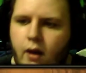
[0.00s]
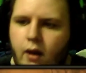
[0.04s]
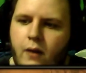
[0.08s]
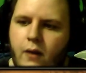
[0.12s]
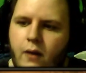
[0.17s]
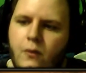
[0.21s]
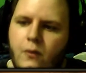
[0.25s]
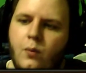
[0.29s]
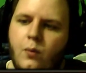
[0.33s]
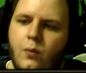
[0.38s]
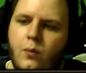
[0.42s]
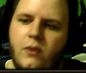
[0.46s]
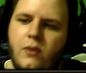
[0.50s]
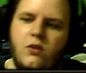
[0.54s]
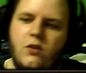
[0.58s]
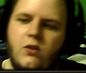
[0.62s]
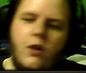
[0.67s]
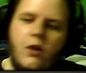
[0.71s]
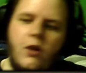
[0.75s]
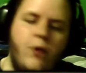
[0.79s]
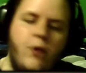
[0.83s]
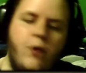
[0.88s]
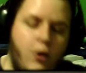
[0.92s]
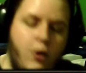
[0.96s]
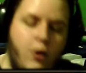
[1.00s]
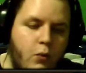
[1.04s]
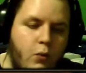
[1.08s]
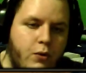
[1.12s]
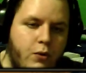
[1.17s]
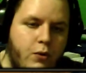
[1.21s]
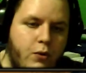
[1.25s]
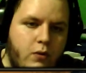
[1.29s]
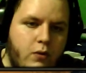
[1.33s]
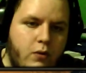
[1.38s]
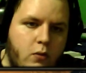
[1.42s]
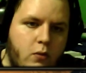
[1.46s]
We'll be using the Critical
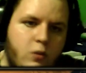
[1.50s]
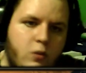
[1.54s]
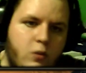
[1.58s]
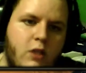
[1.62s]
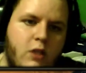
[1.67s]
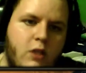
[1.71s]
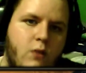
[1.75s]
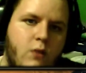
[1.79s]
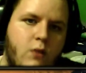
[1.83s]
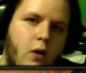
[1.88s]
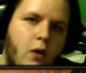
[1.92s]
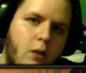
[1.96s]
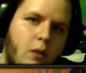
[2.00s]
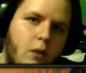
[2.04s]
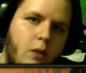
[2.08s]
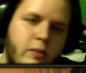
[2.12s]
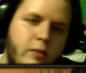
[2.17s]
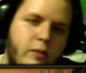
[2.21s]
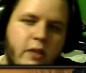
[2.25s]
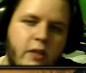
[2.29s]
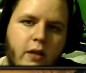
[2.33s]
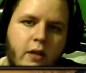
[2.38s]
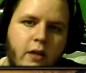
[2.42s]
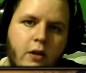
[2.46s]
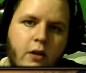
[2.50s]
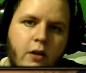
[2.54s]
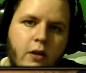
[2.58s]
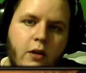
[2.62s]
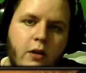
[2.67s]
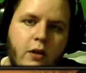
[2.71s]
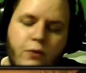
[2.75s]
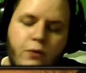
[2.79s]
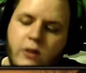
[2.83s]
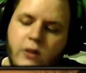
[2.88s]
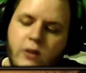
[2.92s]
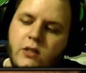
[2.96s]
rune, which gives you 100%
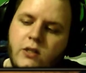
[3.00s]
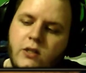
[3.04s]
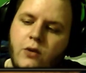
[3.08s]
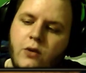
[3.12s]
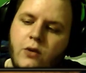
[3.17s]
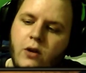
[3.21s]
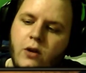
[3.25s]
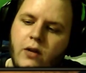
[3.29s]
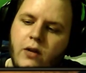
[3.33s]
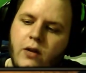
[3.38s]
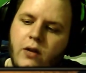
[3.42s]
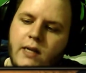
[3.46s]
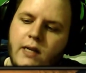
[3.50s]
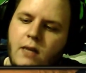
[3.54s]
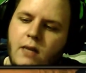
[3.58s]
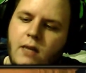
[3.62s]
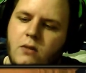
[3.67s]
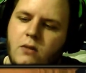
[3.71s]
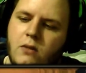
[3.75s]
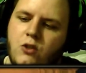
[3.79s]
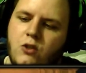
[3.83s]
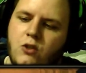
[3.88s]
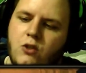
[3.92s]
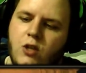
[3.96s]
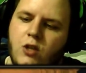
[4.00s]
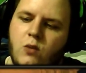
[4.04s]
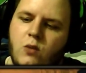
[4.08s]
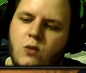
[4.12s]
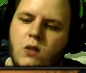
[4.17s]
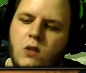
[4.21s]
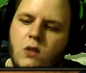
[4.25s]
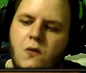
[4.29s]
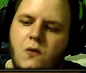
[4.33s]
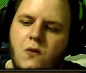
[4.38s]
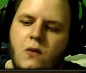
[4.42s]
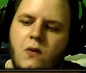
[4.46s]
increased critical hit damage, as well
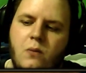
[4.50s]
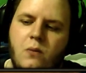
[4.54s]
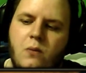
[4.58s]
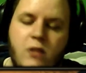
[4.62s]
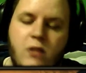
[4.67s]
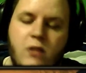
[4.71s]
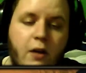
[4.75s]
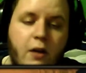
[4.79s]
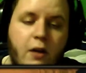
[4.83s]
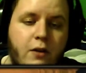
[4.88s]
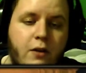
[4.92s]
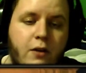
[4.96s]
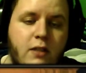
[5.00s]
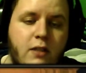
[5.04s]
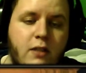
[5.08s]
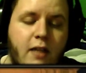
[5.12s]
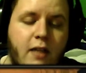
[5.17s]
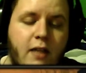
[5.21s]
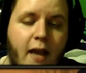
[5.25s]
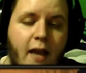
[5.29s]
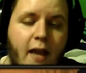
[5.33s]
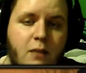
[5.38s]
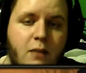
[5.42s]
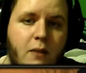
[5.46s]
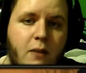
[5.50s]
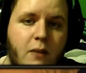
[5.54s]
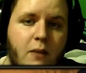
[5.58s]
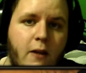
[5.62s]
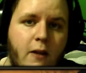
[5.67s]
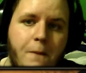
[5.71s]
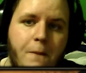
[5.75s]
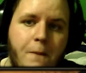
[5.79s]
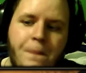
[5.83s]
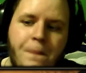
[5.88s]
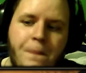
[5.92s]
as 15% increased attack speed.